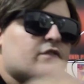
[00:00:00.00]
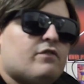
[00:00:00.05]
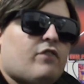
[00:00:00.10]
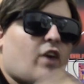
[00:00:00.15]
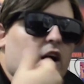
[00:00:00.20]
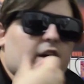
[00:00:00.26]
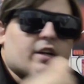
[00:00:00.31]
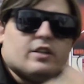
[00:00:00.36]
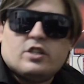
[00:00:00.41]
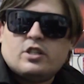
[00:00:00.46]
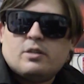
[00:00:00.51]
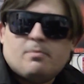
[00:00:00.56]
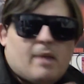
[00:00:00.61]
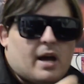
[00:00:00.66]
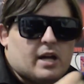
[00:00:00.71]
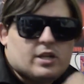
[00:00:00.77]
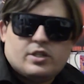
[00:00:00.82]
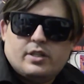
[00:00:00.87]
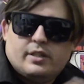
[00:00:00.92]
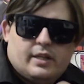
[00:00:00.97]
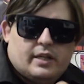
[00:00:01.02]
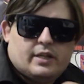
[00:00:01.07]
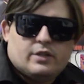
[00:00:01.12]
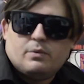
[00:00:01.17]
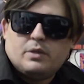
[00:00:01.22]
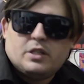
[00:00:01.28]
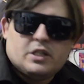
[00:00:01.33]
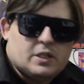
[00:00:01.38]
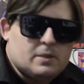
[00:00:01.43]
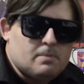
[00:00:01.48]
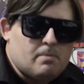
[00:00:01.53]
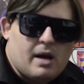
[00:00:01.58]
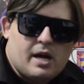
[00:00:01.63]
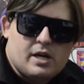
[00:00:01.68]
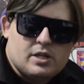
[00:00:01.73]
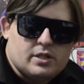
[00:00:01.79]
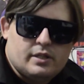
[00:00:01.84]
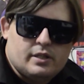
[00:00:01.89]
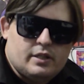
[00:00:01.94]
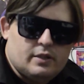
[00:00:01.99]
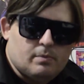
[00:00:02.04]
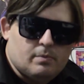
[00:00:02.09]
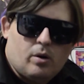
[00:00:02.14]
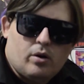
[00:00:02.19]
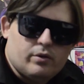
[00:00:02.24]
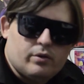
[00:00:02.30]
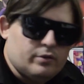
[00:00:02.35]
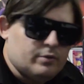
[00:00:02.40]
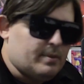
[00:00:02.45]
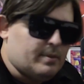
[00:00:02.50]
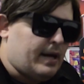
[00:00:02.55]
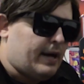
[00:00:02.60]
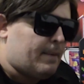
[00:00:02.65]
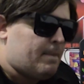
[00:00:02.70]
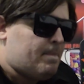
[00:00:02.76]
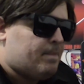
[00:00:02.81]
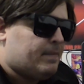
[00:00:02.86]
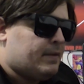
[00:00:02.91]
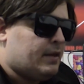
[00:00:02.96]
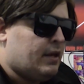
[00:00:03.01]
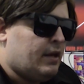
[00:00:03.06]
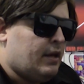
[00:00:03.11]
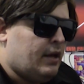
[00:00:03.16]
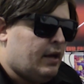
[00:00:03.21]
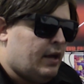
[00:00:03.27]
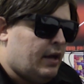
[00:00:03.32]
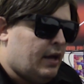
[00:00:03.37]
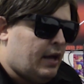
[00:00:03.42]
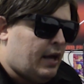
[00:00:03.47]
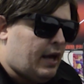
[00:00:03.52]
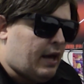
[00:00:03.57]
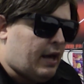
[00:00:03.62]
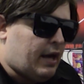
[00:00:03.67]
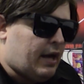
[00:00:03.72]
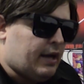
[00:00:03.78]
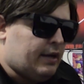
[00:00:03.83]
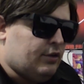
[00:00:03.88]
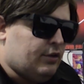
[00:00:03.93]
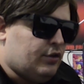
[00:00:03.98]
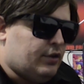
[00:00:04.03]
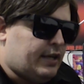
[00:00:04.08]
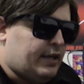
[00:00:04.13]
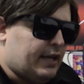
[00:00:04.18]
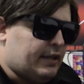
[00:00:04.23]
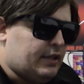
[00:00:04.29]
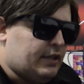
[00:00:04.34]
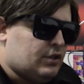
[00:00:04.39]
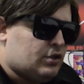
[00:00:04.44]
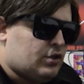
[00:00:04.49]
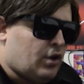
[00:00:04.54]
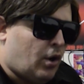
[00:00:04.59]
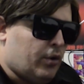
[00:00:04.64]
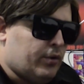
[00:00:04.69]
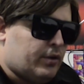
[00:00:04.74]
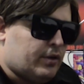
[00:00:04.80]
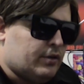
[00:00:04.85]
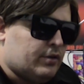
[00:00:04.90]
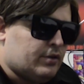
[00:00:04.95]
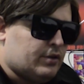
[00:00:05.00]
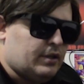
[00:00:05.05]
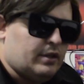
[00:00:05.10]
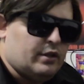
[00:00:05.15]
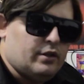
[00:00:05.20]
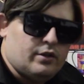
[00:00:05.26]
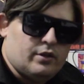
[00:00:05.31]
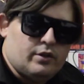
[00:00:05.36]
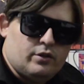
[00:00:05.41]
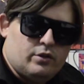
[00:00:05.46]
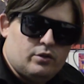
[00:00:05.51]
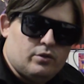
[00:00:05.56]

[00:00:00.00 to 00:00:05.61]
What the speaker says: fucking smashing these. We're smashing these bottles back. And you get these tokens that you can